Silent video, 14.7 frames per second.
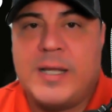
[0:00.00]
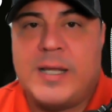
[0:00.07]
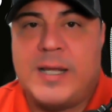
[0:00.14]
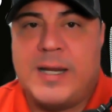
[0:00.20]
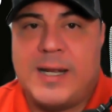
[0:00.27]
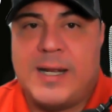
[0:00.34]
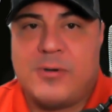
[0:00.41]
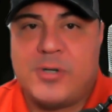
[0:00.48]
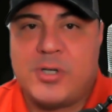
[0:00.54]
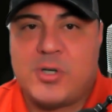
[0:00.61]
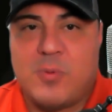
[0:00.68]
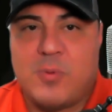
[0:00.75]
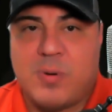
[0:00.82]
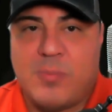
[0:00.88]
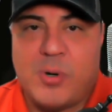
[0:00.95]
And I don't just
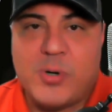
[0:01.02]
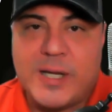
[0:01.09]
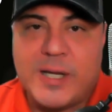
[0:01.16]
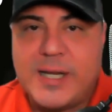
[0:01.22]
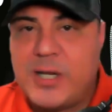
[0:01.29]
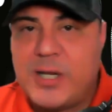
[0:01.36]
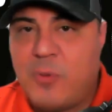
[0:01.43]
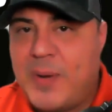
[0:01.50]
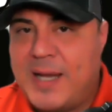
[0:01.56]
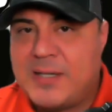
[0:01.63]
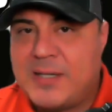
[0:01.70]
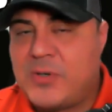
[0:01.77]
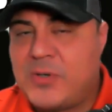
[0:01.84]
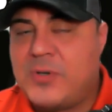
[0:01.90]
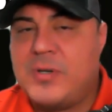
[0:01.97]
go promoting any old
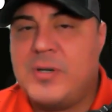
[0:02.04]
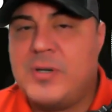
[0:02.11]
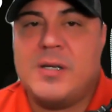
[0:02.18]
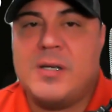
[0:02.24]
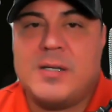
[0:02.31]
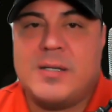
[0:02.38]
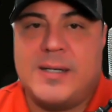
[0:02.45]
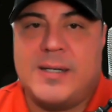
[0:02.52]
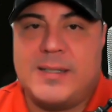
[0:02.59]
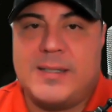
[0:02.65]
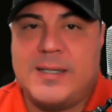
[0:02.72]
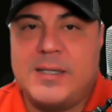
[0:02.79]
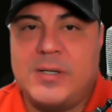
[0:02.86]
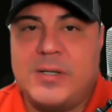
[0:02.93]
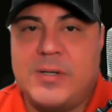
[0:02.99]
pastor like I
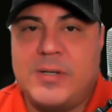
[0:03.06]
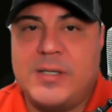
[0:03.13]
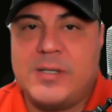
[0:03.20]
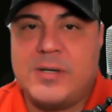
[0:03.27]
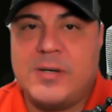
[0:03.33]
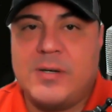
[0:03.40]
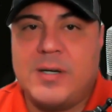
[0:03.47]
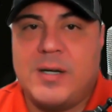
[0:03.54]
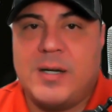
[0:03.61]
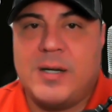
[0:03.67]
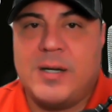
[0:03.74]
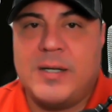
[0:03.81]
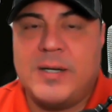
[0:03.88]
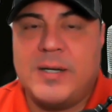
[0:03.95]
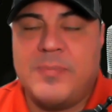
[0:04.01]
said, you know, these are
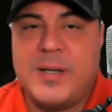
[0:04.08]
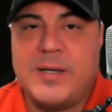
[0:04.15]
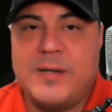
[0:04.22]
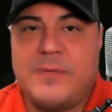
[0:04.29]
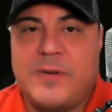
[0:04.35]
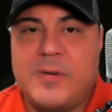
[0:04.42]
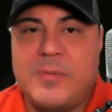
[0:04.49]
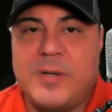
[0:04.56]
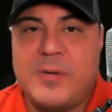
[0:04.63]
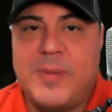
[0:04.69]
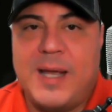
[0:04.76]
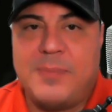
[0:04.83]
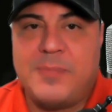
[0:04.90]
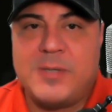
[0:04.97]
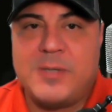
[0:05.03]
uh, independent fundamental
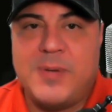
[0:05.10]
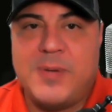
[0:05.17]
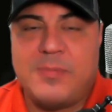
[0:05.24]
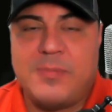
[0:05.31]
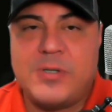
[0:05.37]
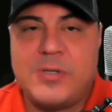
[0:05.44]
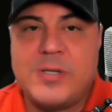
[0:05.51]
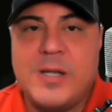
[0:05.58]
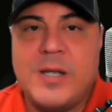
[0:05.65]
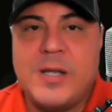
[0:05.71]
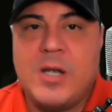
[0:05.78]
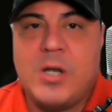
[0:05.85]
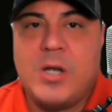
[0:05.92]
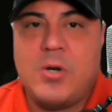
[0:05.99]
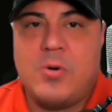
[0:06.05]
Baptist pastors
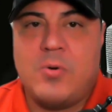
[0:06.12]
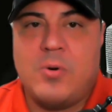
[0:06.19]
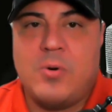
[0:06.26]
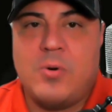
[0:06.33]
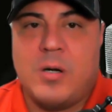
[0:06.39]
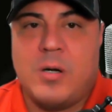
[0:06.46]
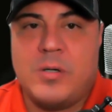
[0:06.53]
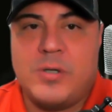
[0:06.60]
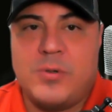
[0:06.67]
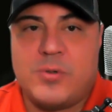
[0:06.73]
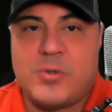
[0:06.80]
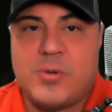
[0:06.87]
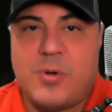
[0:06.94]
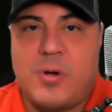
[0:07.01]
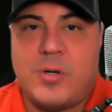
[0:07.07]
who are, you know,
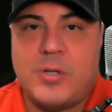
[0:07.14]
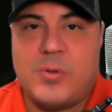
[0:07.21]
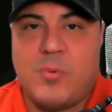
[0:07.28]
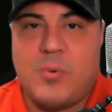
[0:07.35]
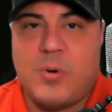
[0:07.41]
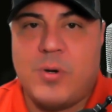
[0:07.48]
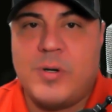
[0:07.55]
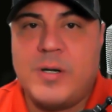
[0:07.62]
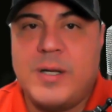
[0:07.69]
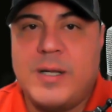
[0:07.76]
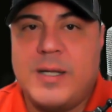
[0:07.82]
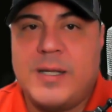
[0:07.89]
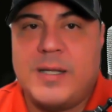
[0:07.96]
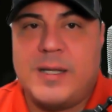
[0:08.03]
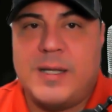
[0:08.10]
strong in the word
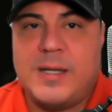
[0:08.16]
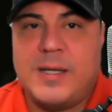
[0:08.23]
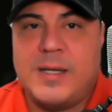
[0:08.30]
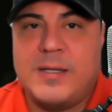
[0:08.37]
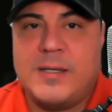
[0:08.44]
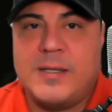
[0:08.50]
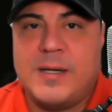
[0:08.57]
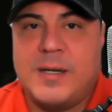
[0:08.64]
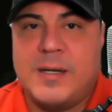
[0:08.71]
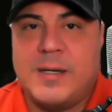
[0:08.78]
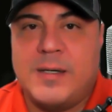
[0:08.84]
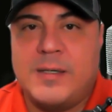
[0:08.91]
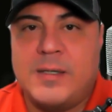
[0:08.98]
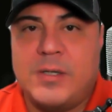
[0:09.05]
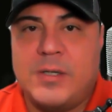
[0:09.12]
and,
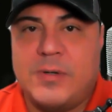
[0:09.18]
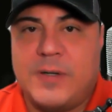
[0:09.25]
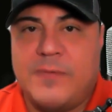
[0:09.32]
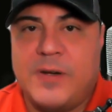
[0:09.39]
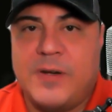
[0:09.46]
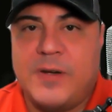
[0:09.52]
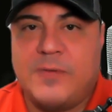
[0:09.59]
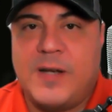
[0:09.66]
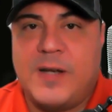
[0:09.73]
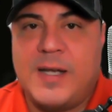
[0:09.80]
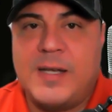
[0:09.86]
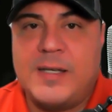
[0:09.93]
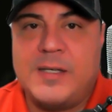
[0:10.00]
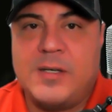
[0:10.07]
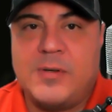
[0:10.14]
uh, you know, can verify,
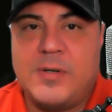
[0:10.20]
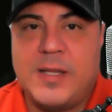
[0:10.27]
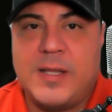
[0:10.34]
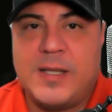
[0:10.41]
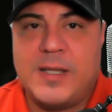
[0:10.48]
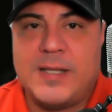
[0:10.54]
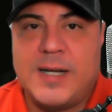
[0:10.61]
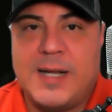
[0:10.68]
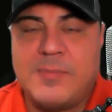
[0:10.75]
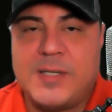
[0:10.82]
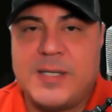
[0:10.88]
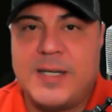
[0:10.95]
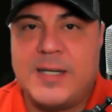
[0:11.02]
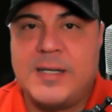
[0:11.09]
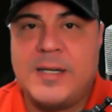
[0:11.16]
you know, anything that I'm
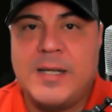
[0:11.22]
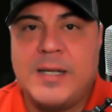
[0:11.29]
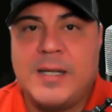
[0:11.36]
saying.